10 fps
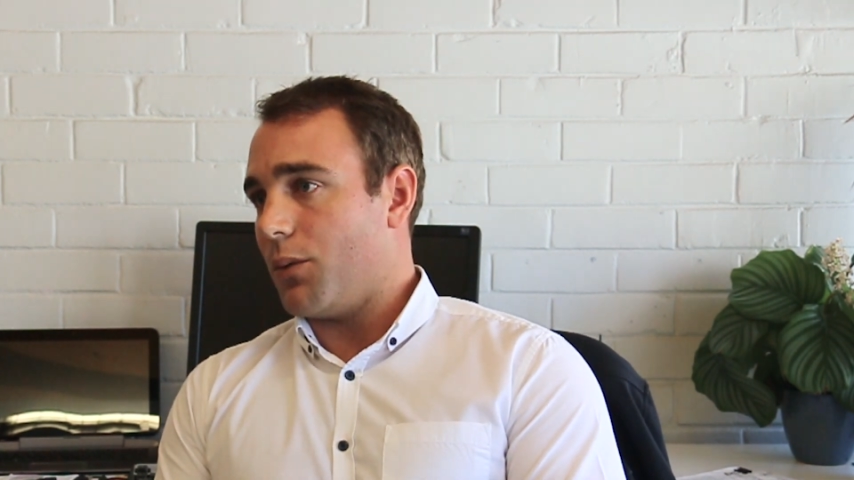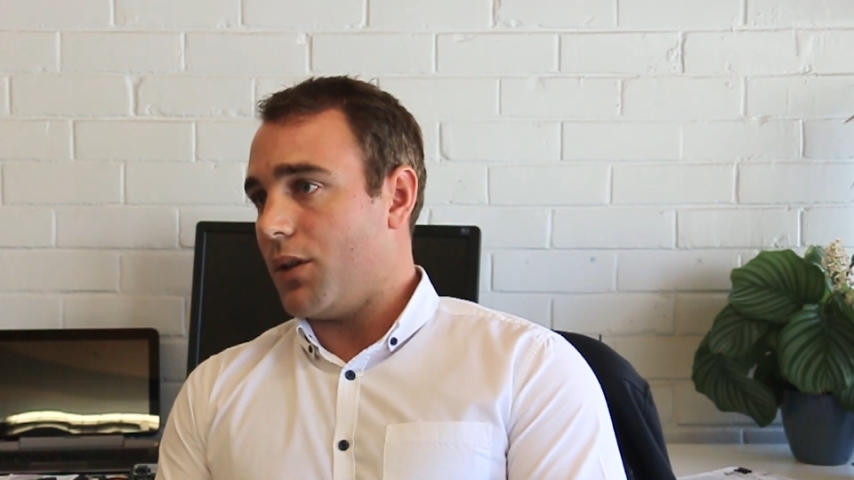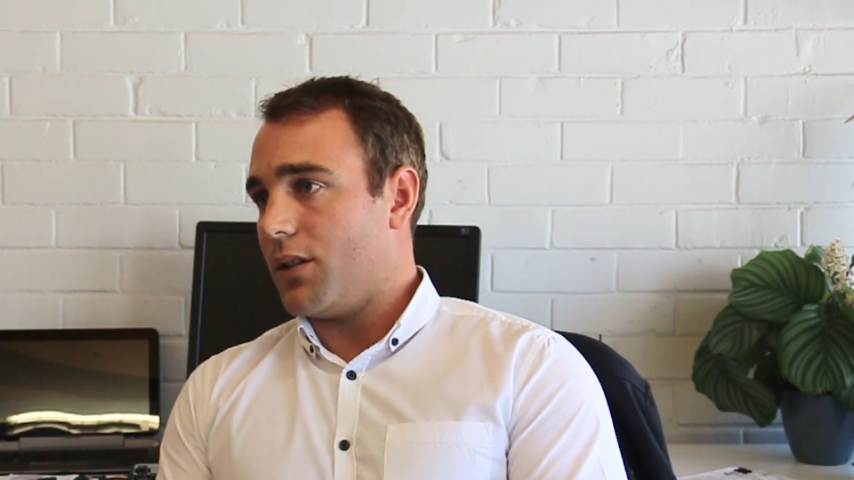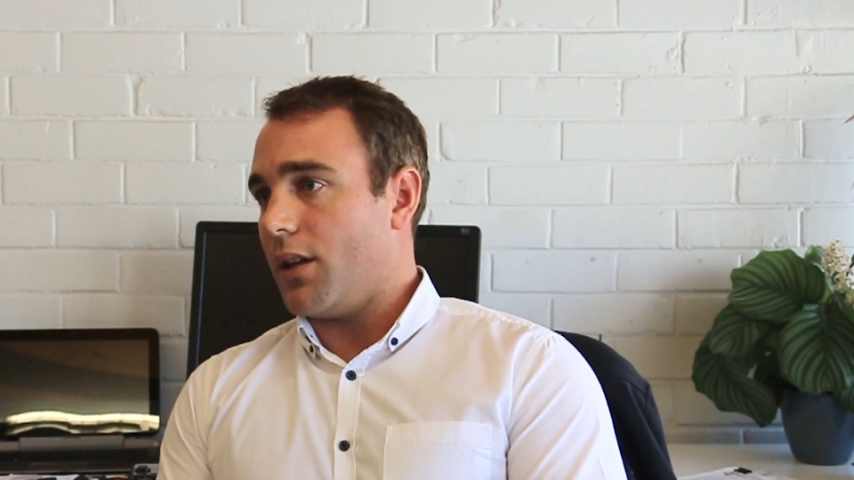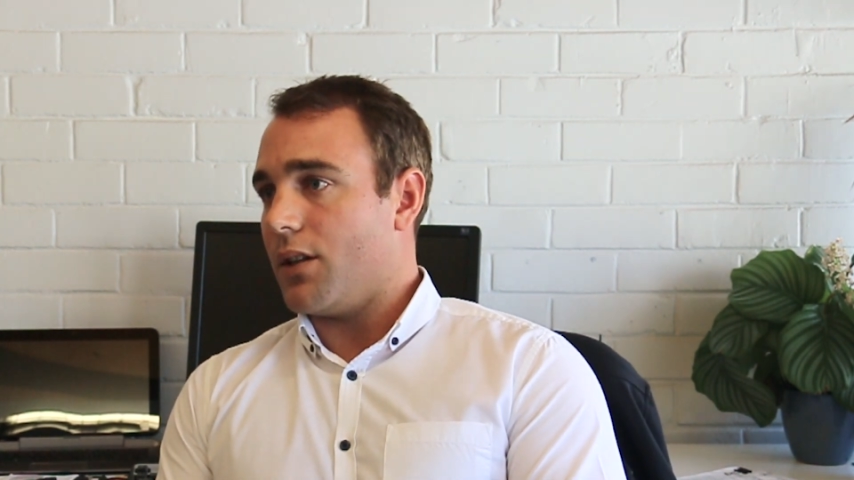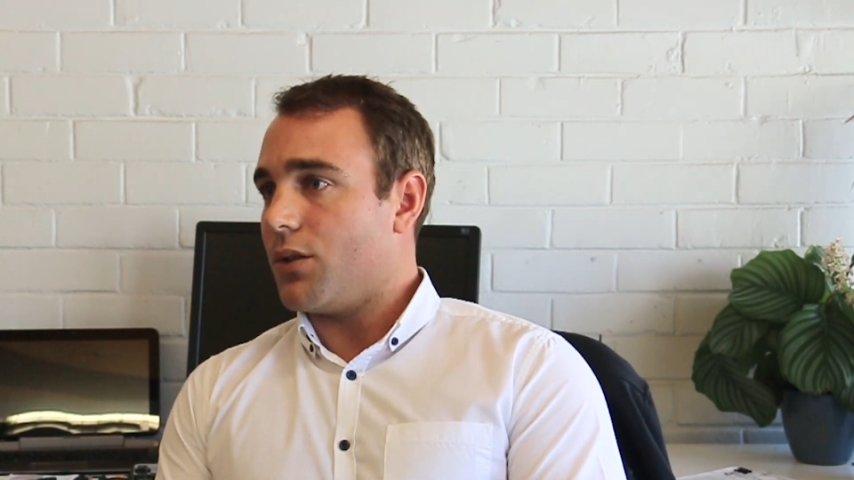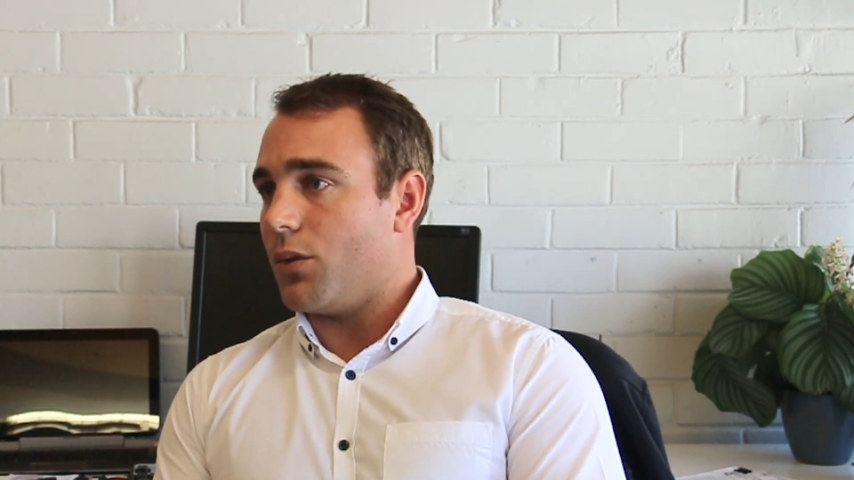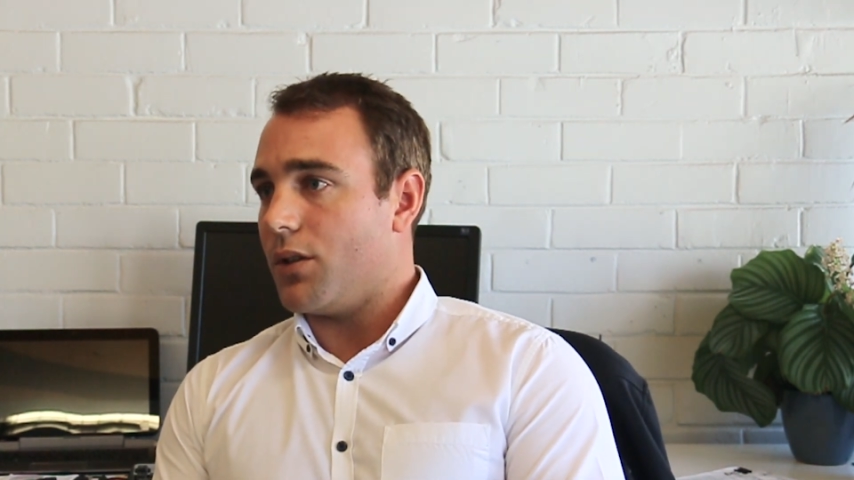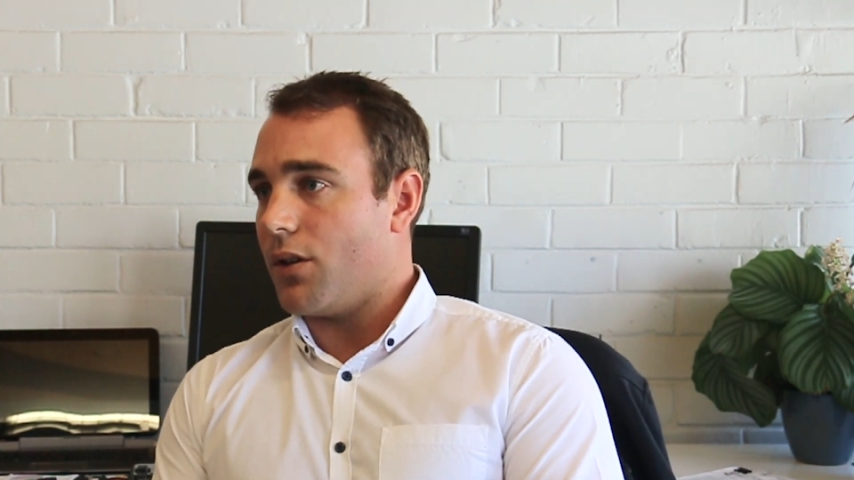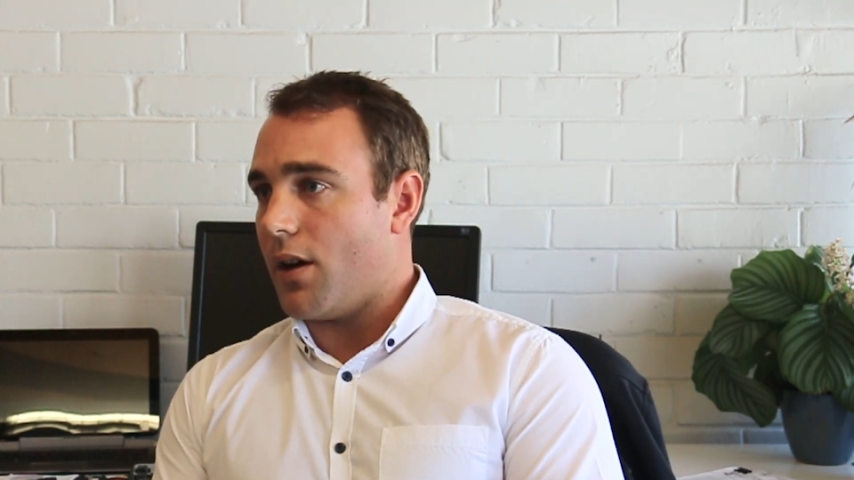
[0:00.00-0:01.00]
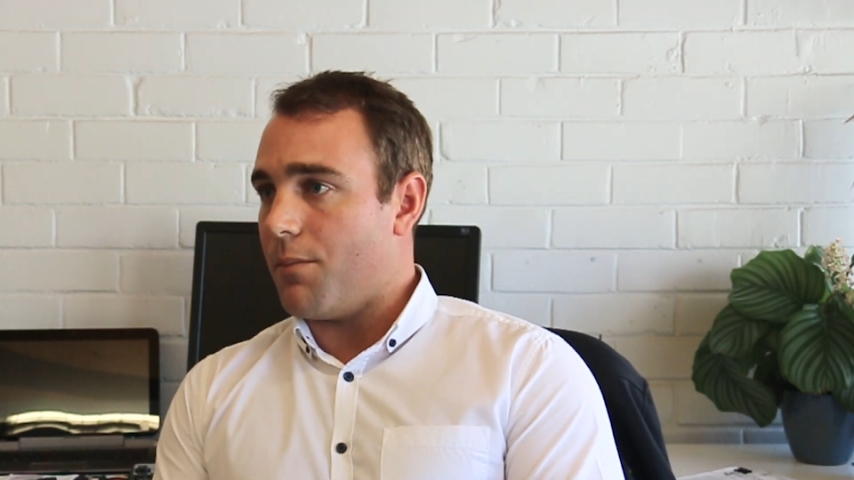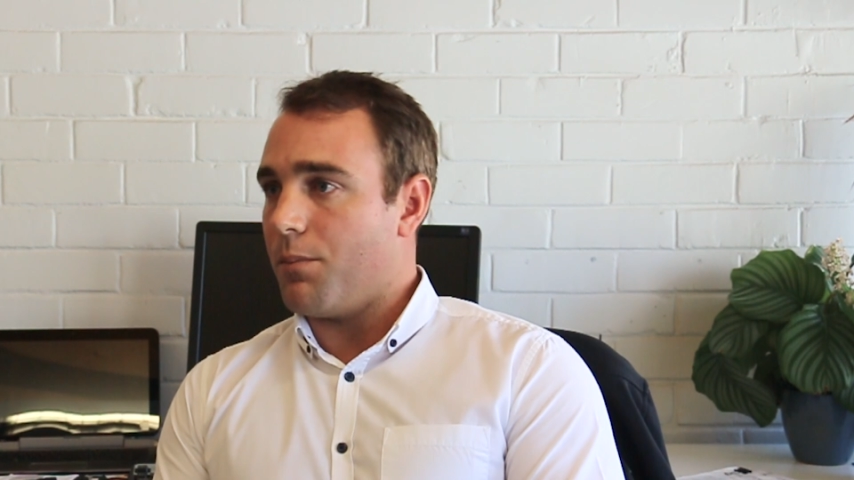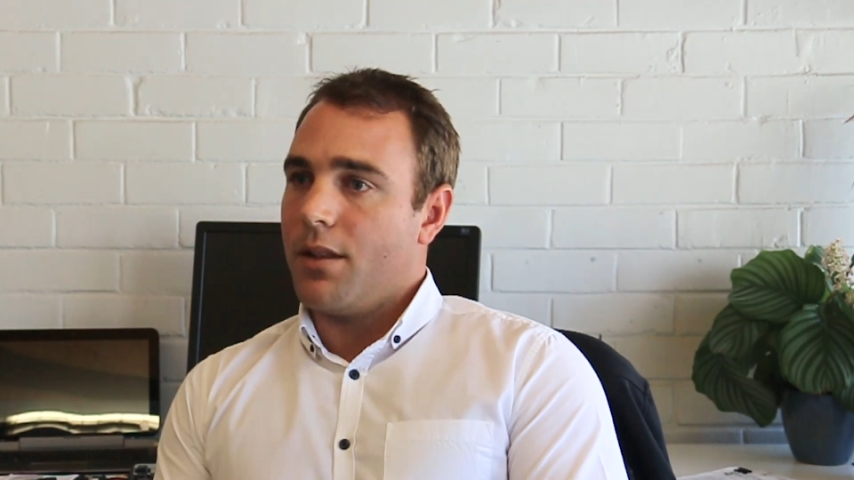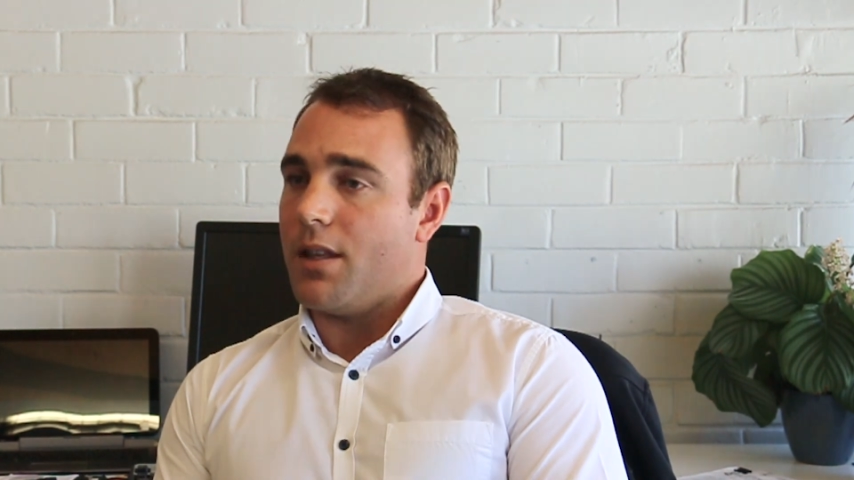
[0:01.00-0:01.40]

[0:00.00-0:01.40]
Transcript: with your tenants all the time.